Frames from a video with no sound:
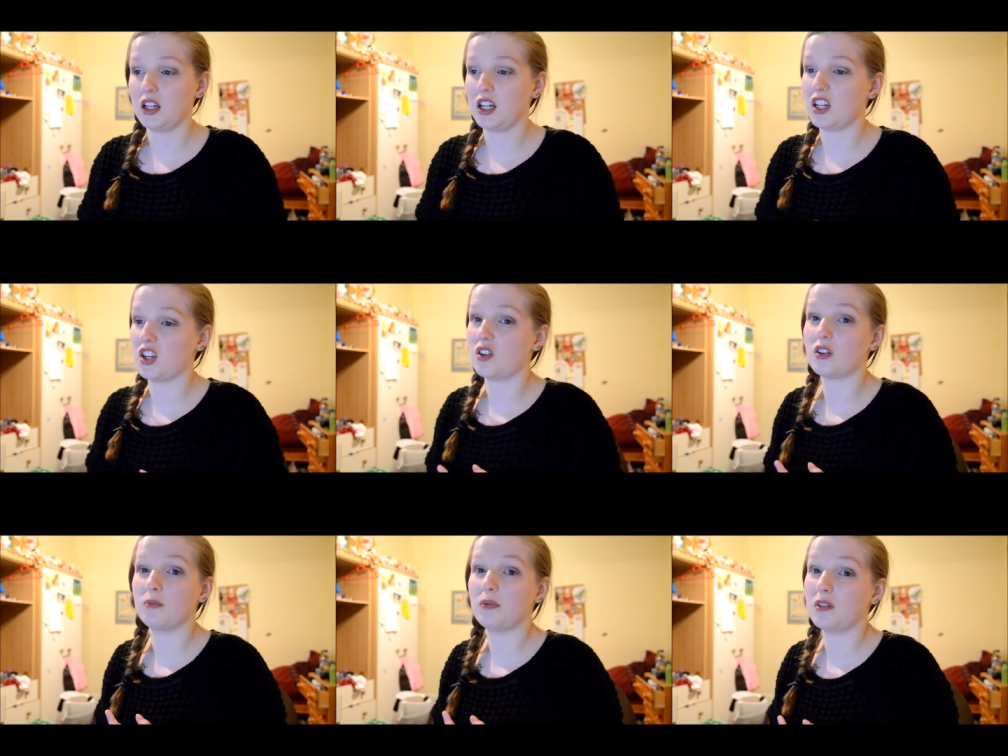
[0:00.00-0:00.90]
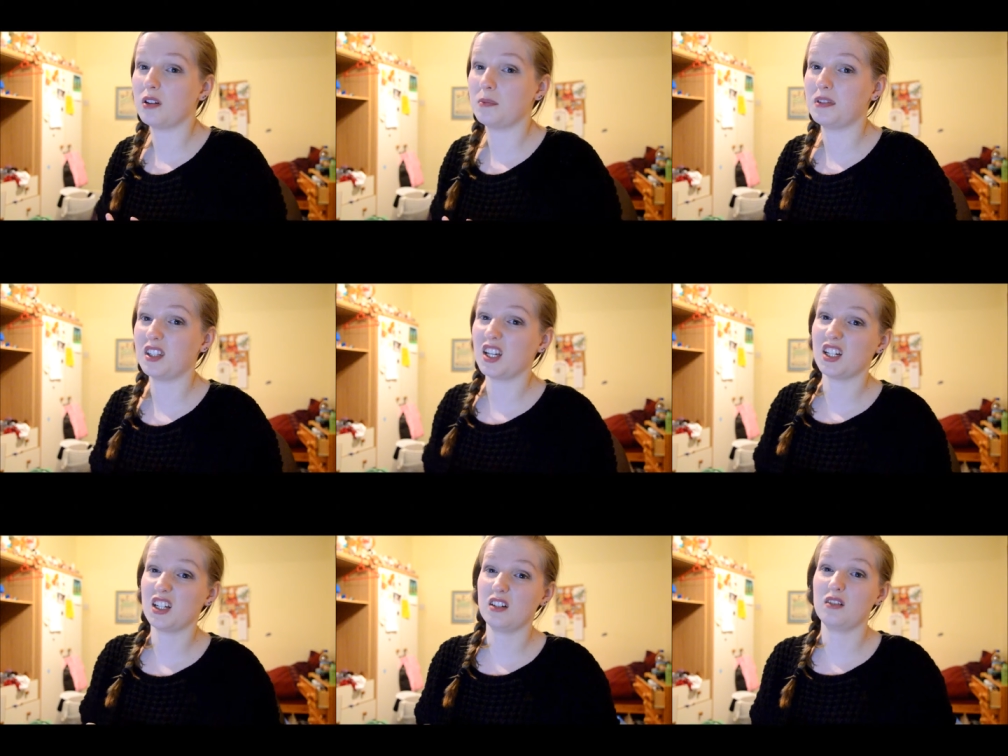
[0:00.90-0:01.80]
incurable
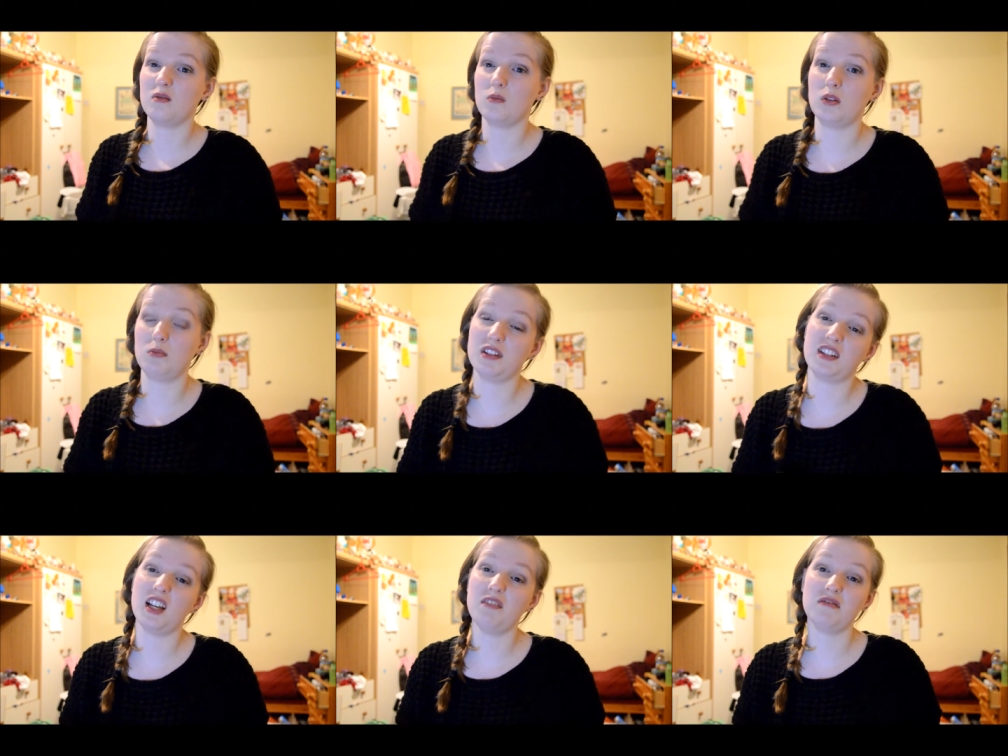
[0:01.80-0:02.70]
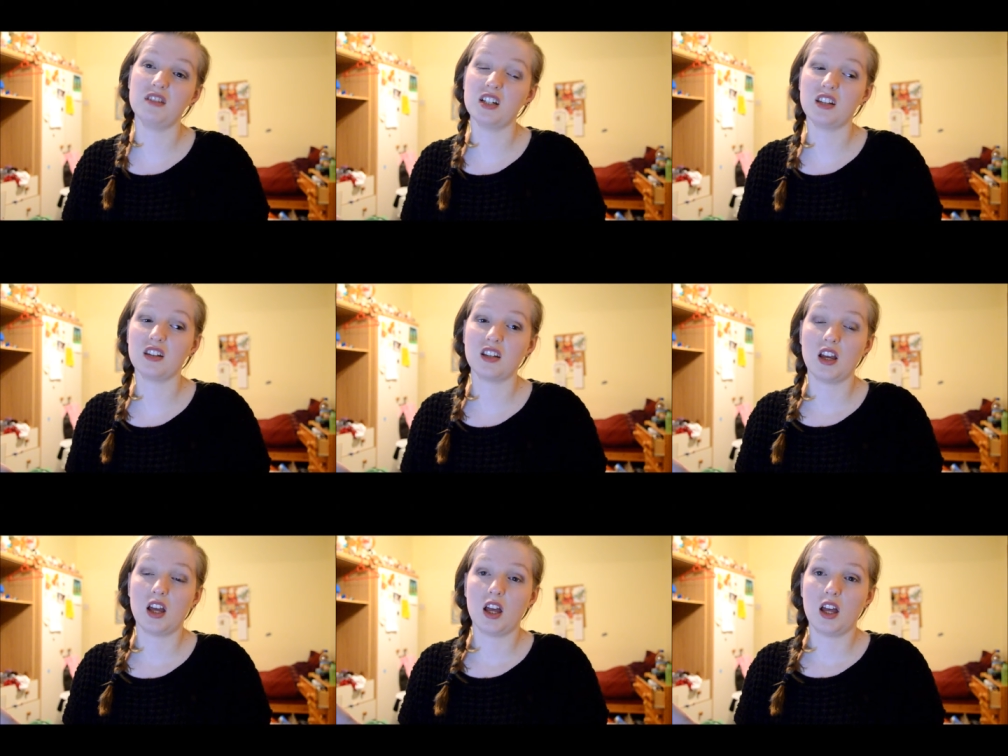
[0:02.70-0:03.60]
obsession with Miss Selfridges
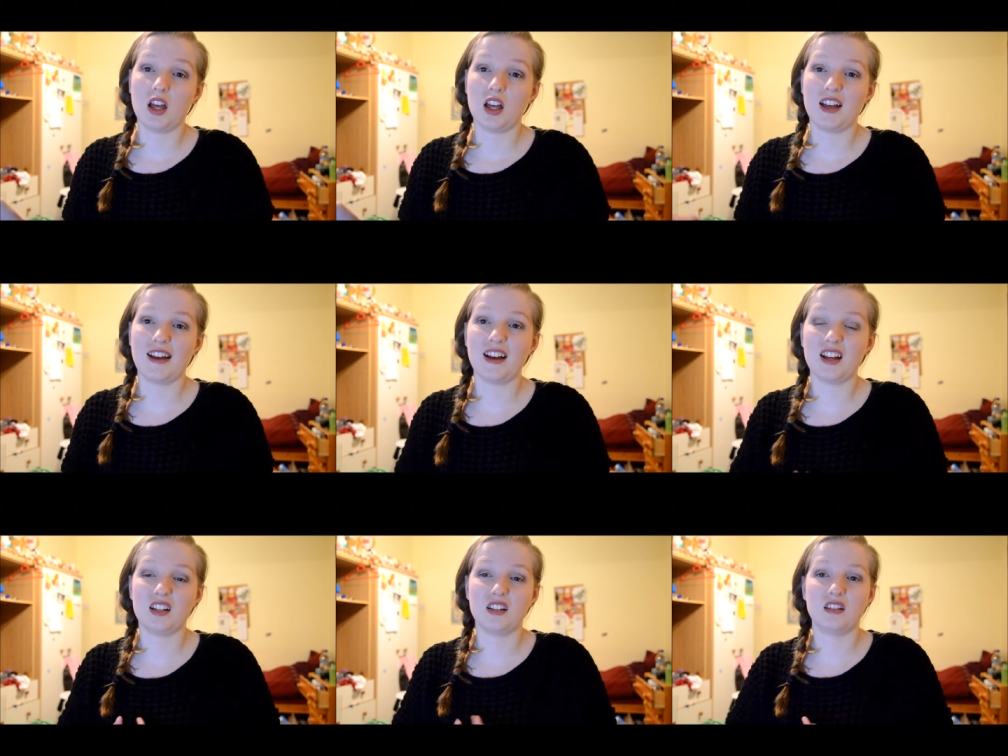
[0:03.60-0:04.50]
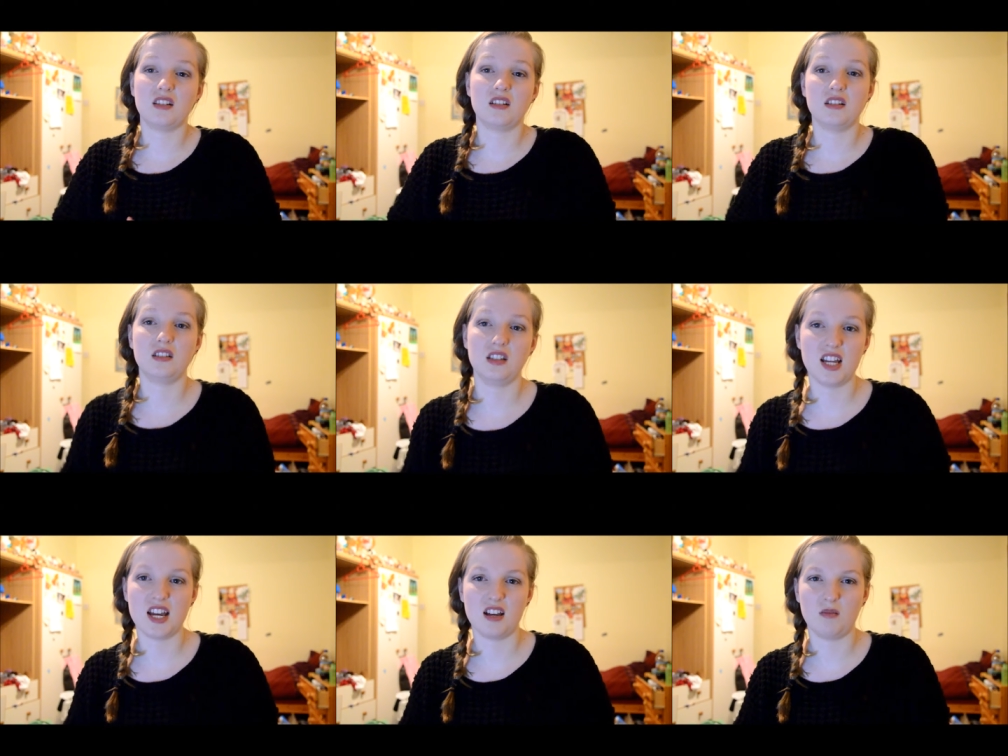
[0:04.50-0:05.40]
and
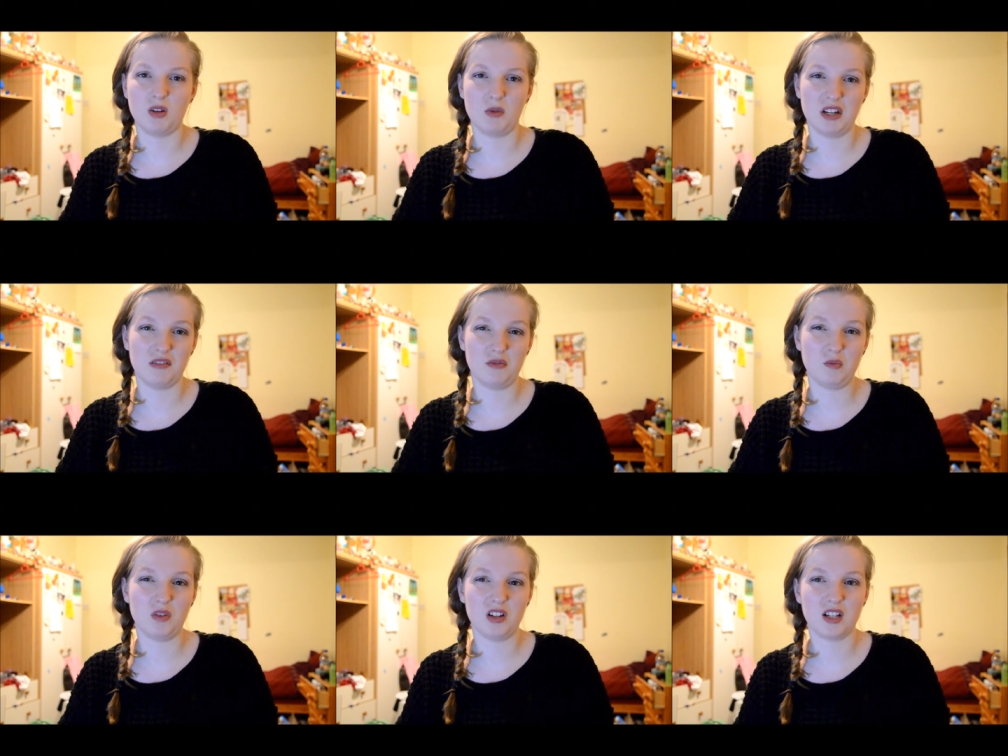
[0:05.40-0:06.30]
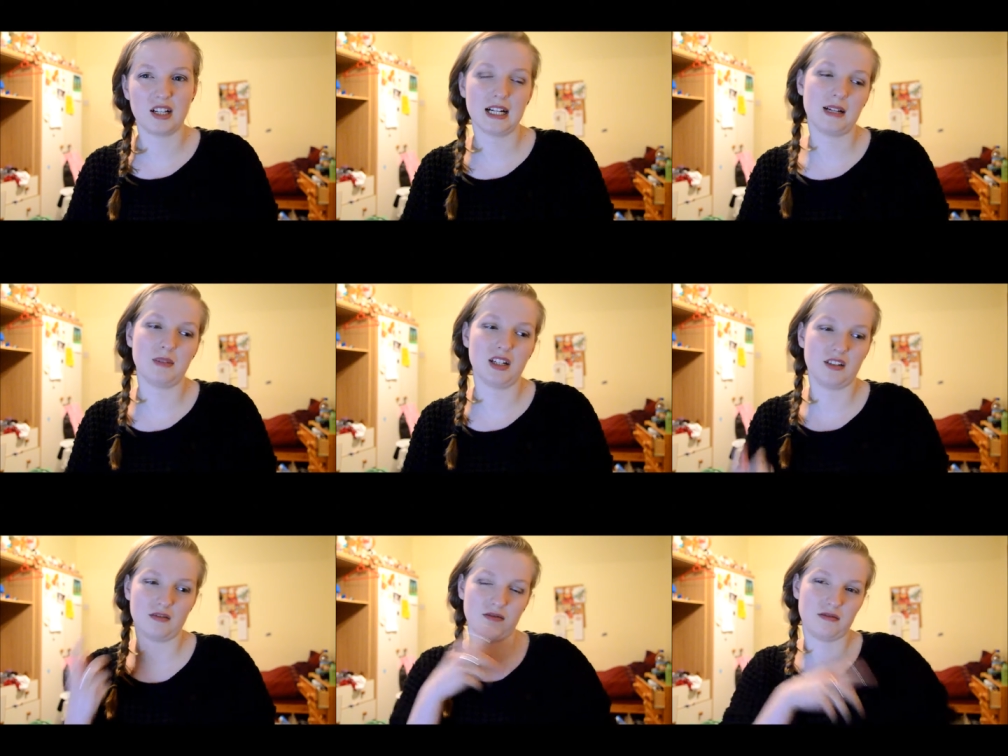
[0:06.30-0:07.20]
today on my way home from work I might
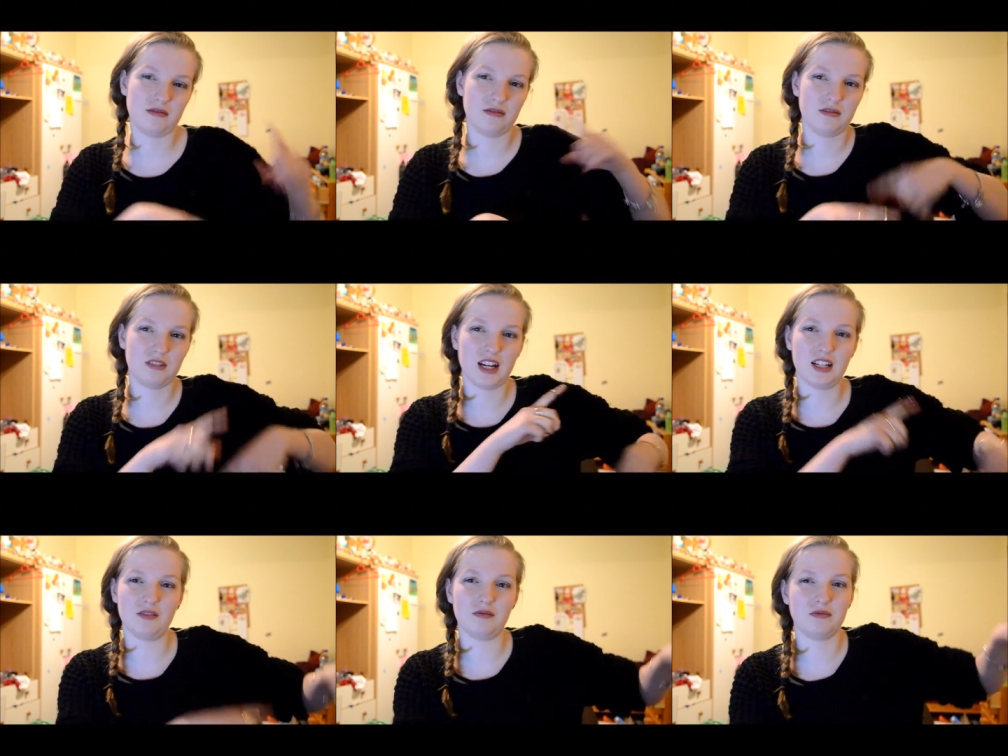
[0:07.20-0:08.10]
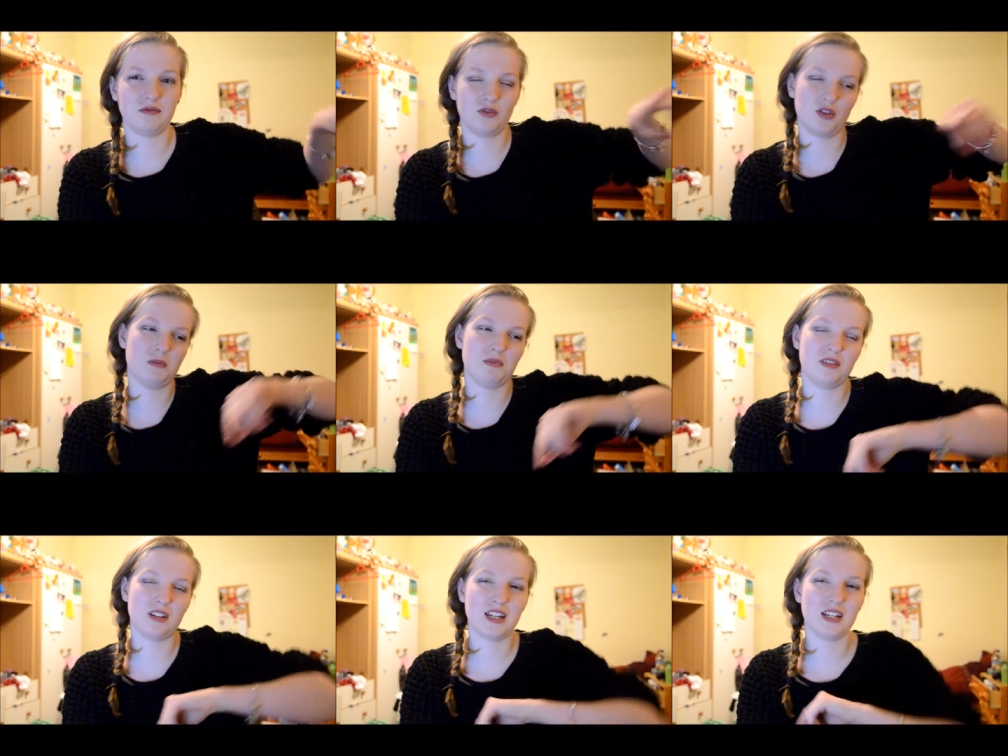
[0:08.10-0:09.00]
have kind of
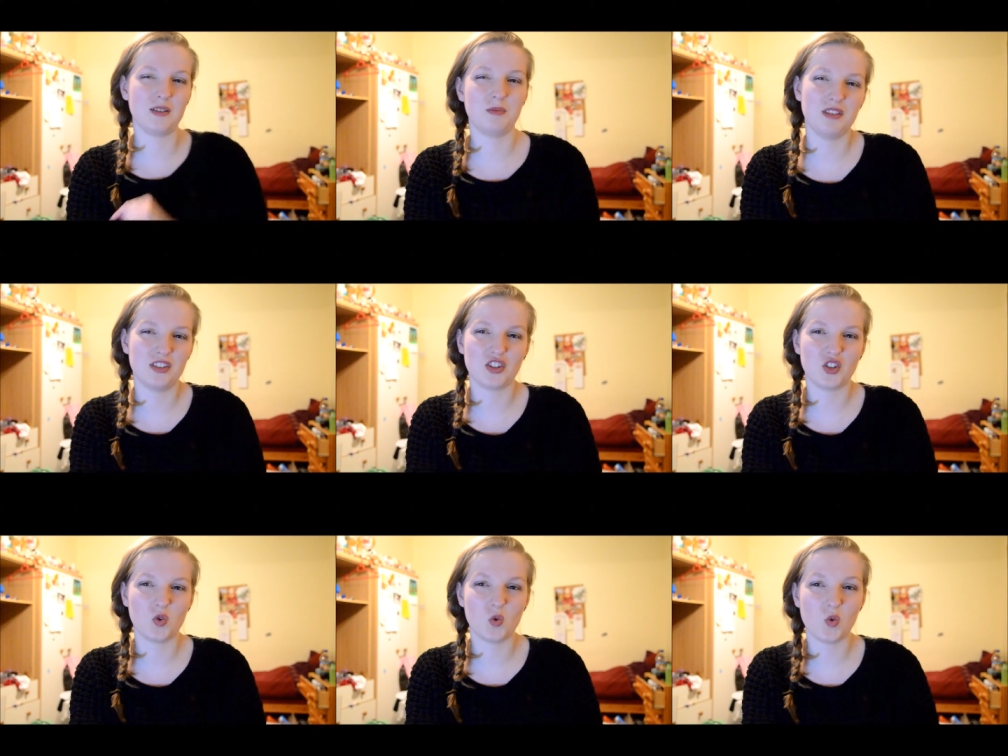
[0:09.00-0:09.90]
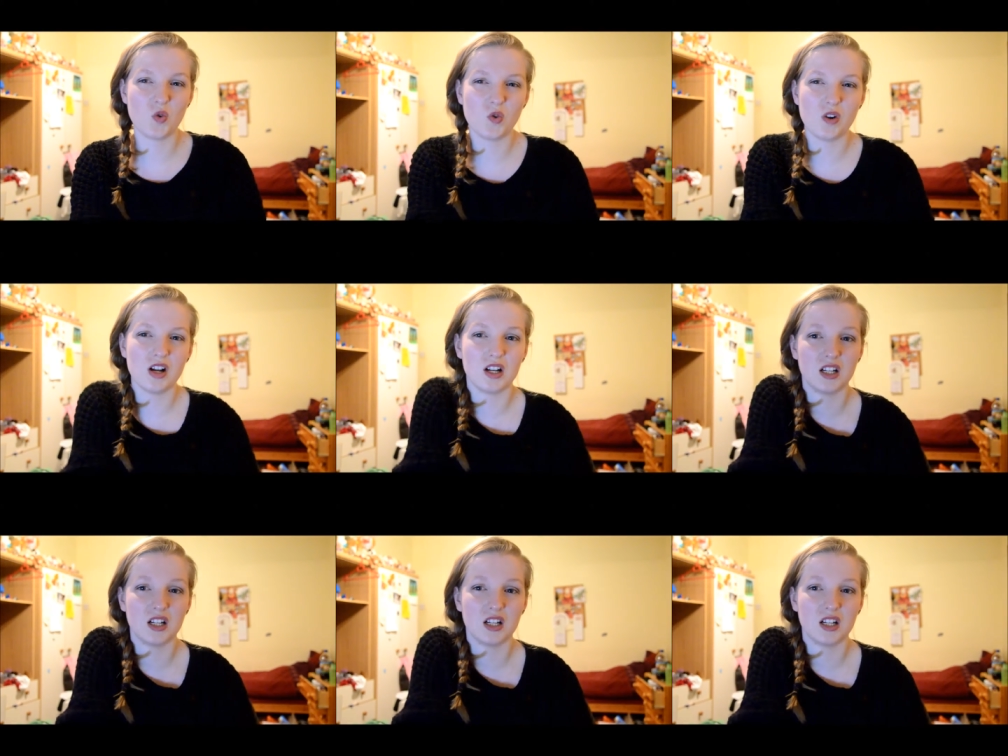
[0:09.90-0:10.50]
tripped and ended up in the store.